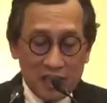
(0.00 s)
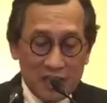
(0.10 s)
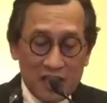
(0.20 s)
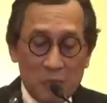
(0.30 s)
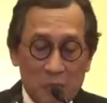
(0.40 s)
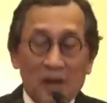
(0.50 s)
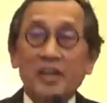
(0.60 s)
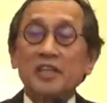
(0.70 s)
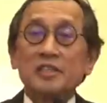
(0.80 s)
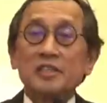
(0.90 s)
The
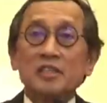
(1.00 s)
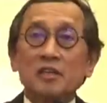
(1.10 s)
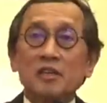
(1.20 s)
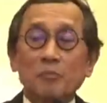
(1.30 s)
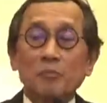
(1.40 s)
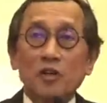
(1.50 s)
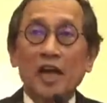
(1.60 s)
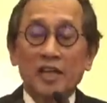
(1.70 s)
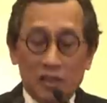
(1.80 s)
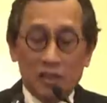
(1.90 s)
Americans
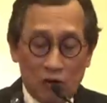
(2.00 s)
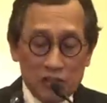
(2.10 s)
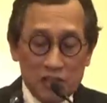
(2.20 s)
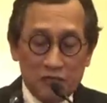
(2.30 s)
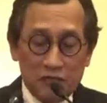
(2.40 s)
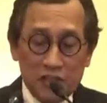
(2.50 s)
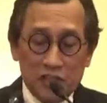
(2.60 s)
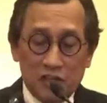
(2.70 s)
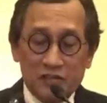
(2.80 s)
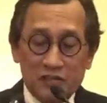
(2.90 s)
politely call this feature
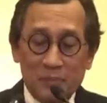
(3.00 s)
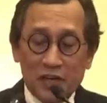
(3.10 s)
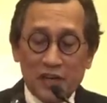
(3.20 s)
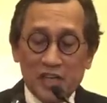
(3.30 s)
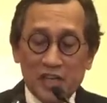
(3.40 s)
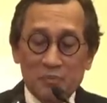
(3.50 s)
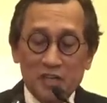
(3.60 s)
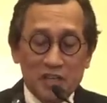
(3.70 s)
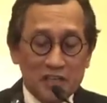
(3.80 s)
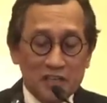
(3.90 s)
of democratic
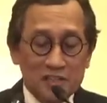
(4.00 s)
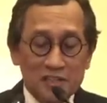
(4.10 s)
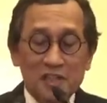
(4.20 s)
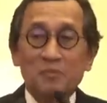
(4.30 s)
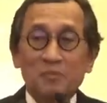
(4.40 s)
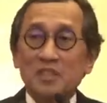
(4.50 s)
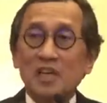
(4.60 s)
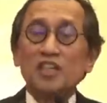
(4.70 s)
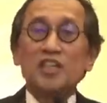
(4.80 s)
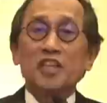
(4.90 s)
political systems
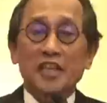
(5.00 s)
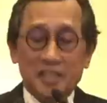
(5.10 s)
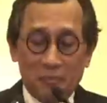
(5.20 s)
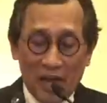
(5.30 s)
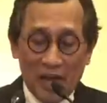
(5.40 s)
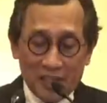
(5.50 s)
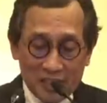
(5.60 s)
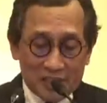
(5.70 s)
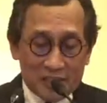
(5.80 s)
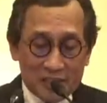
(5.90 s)
checks and
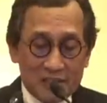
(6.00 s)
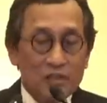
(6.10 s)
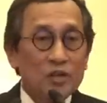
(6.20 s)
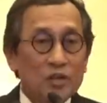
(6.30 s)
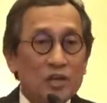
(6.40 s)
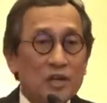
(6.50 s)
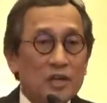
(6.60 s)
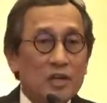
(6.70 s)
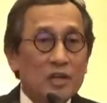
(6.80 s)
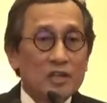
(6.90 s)
balances.
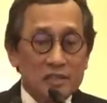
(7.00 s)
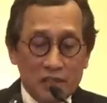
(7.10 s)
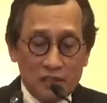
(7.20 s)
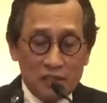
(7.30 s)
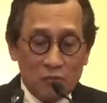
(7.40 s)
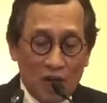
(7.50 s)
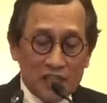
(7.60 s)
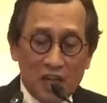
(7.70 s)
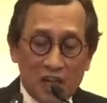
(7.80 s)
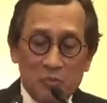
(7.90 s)
Still, one
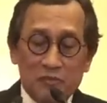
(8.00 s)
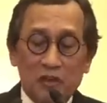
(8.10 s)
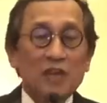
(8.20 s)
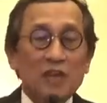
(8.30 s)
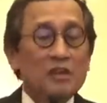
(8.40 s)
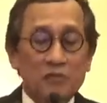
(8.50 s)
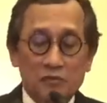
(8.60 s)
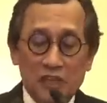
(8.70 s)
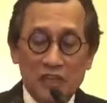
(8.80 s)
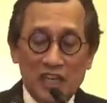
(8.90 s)
can be forgiven for
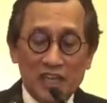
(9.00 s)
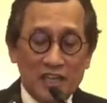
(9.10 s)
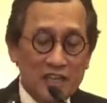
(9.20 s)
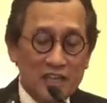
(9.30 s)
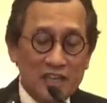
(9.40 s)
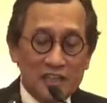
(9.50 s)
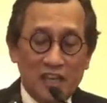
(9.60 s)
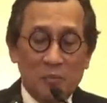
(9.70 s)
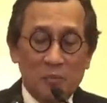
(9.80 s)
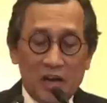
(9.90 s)
feeling that
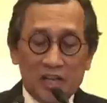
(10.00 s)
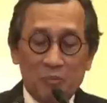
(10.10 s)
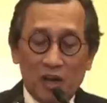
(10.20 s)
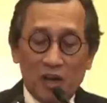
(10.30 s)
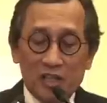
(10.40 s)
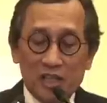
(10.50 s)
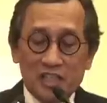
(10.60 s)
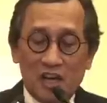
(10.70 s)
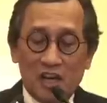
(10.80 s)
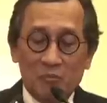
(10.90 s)
American politics
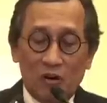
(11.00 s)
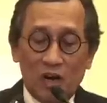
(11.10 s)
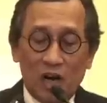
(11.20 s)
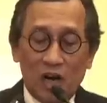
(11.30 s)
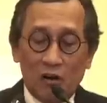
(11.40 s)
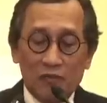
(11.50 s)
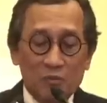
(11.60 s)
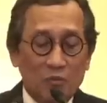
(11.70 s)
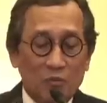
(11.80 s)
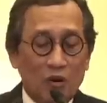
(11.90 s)
are often
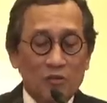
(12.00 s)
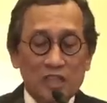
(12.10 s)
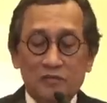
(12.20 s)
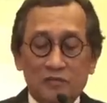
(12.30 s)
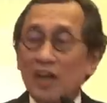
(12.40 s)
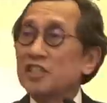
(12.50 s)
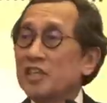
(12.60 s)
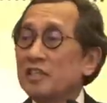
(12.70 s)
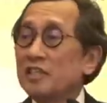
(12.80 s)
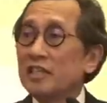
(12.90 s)
more
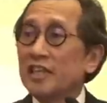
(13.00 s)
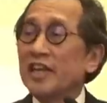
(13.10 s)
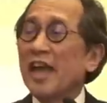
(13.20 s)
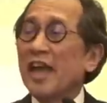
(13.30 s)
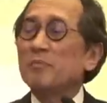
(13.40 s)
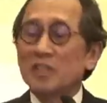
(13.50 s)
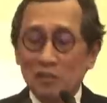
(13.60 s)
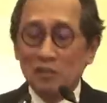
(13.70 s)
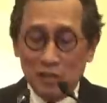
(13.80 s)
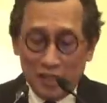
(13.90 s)
dysfunctional than
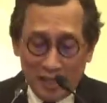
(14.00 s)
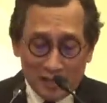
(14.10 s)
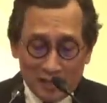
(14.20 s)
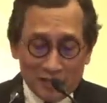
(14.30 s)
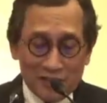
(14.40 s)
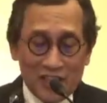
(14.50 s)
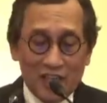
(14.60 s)
absolutely necessary,